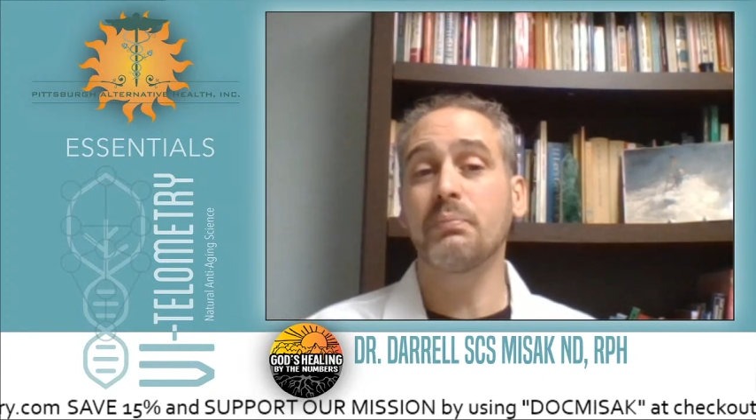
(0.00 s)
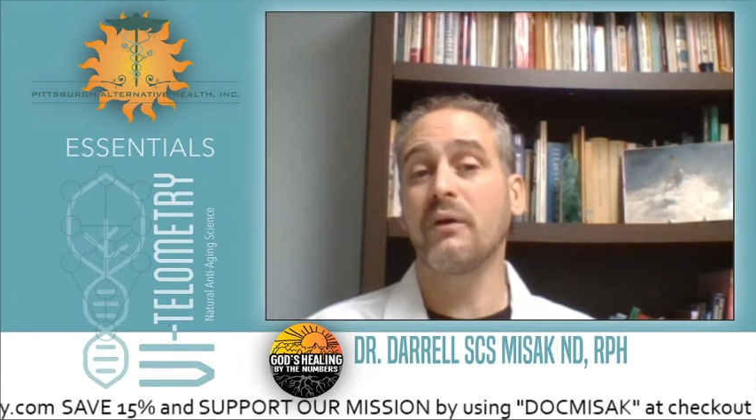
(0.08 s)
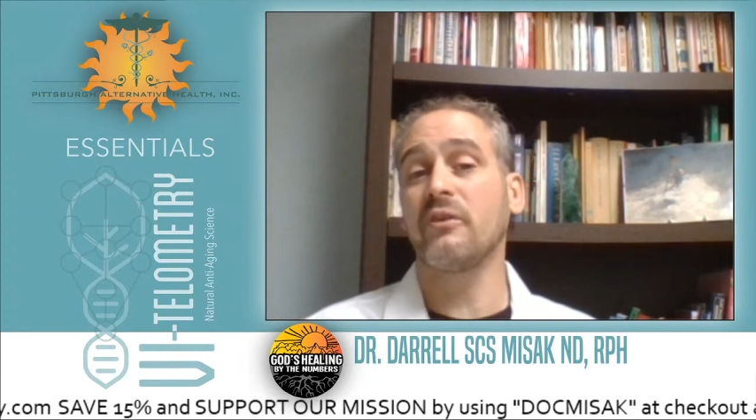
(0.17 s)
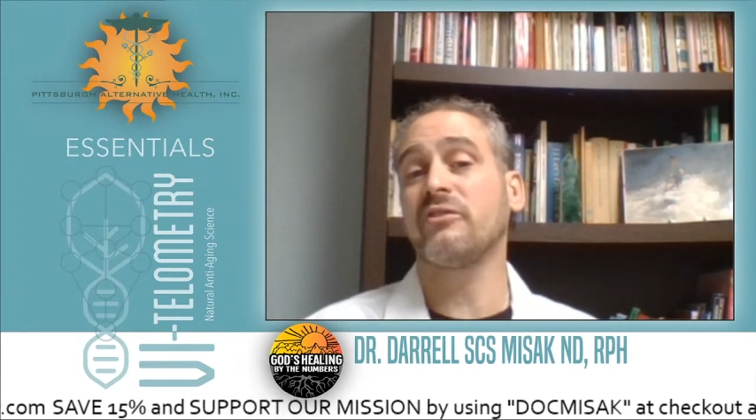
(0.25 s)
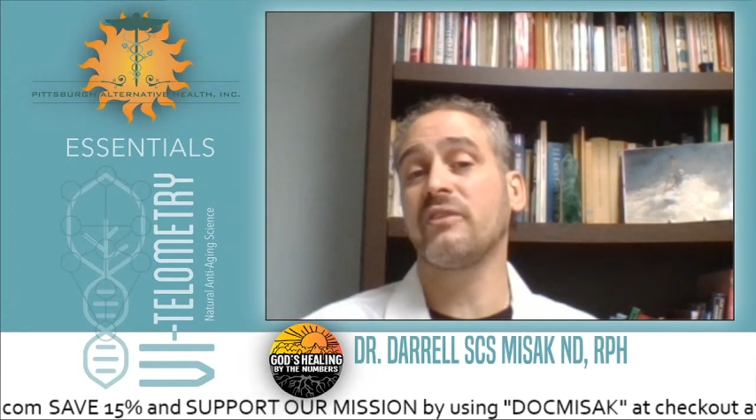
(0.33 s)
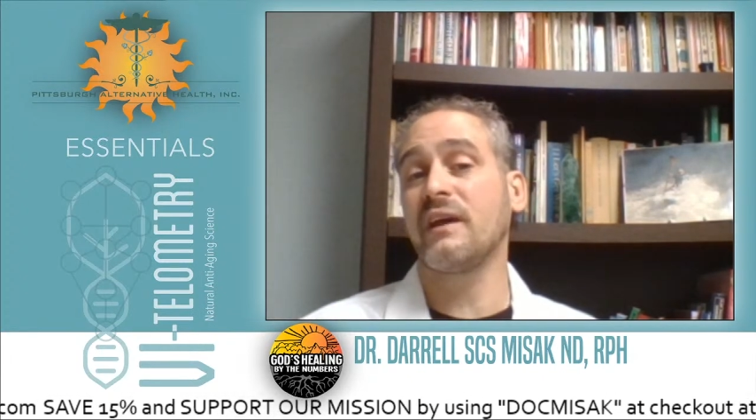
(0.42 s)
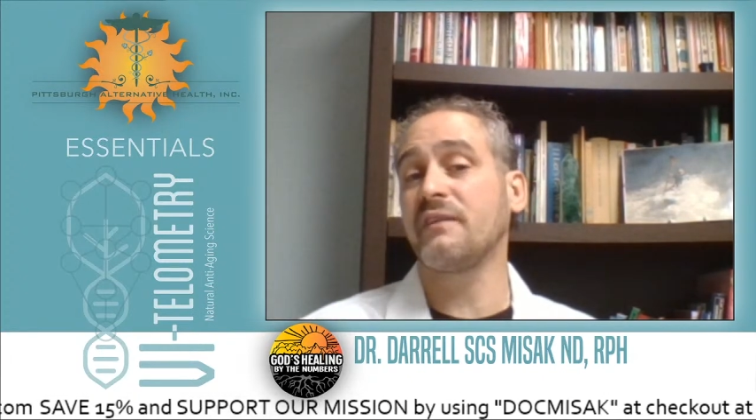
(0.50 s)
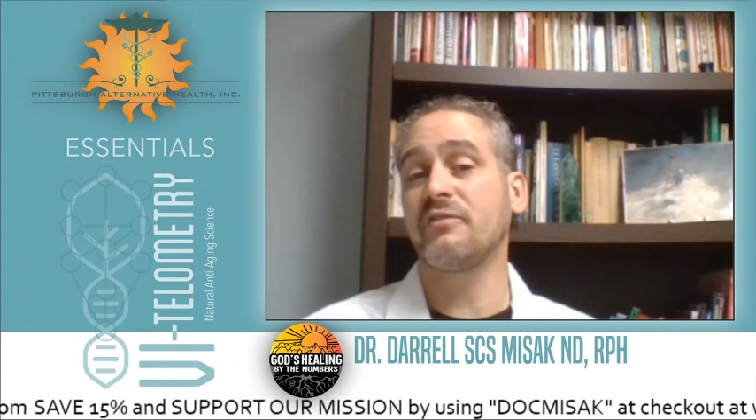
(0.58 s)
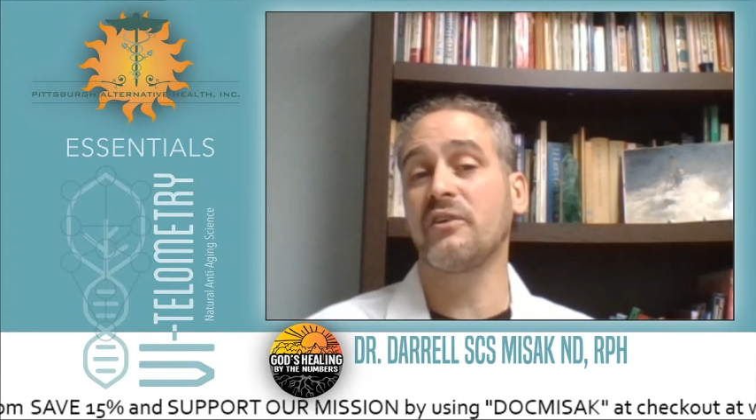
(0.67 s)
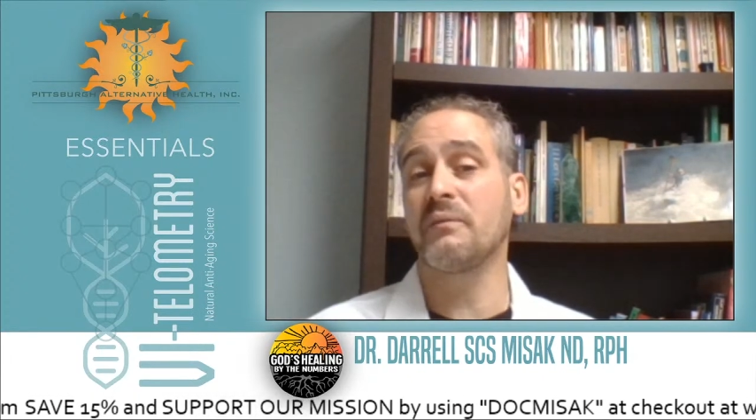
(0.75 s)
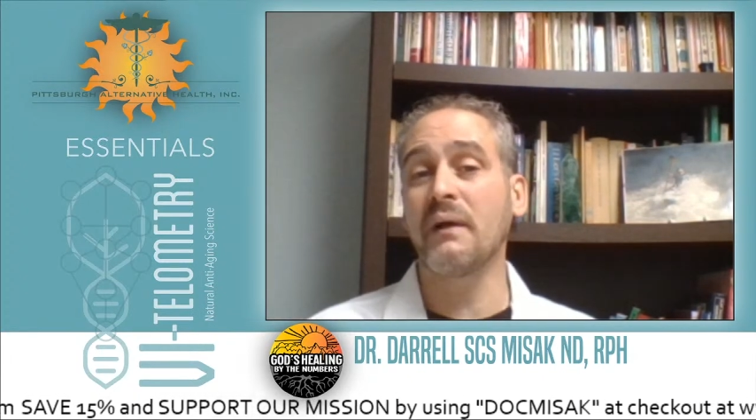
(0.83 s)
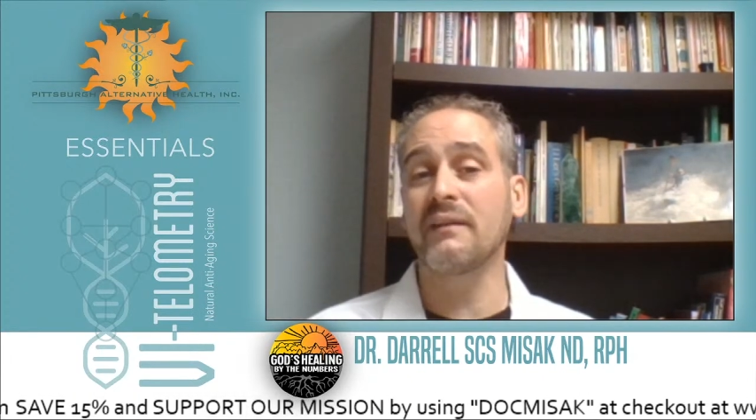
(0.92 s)
purslane
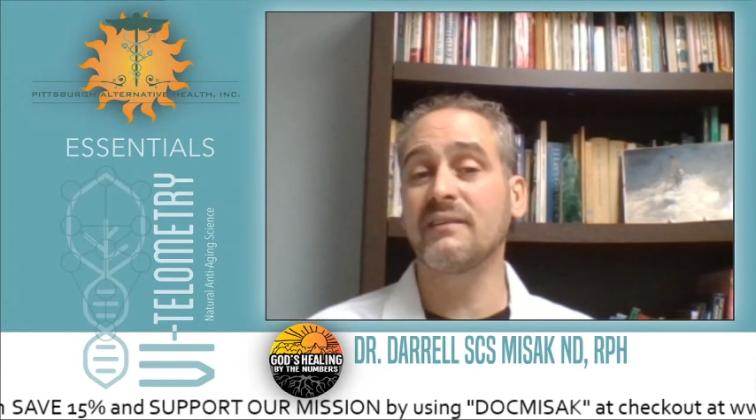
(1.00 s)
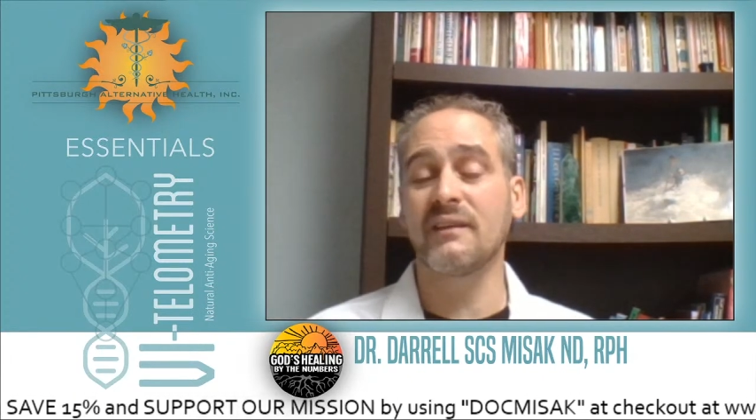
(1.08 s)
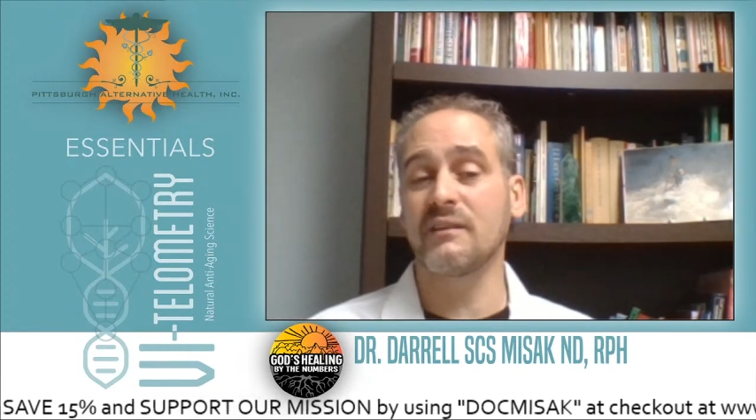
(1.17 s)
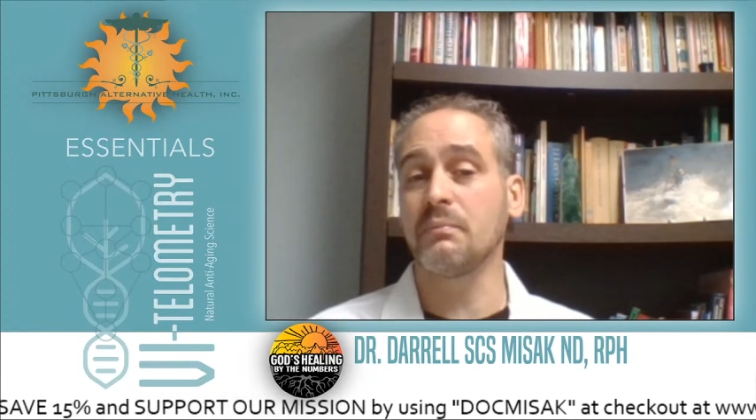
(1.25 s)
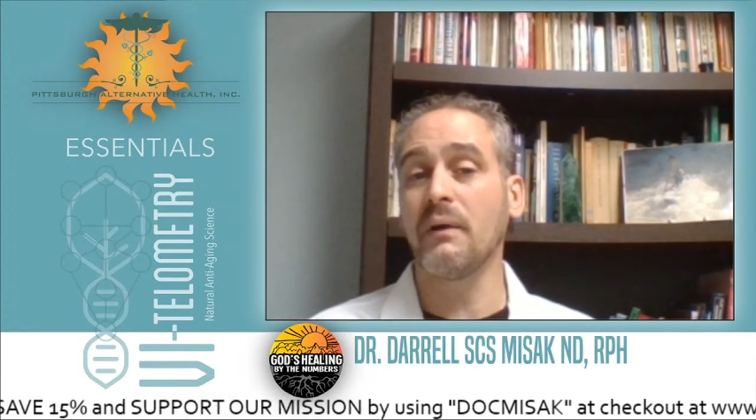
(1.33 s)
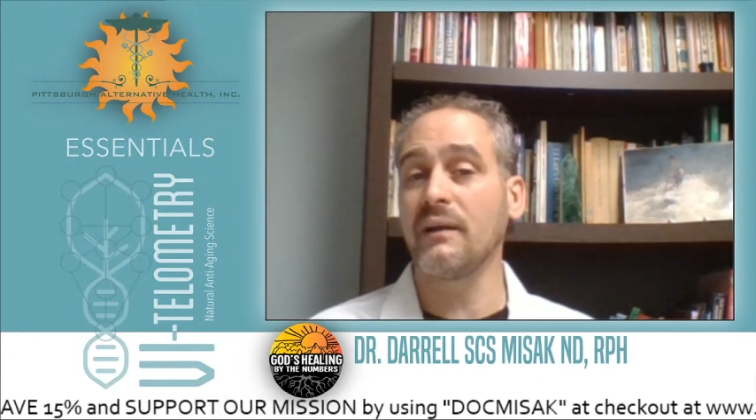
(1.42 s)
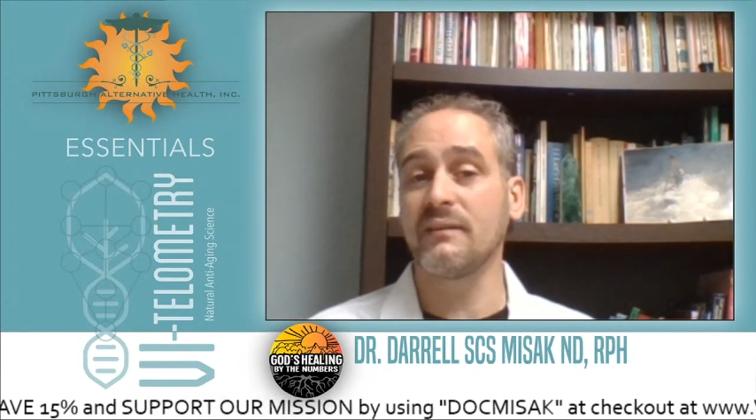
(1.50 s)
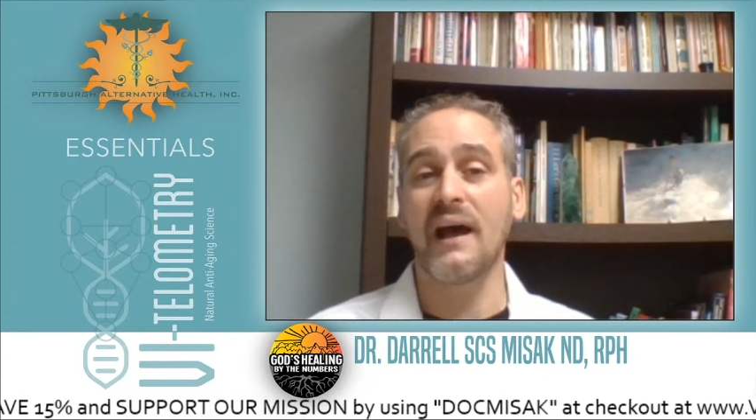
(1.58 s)
for about 6 months.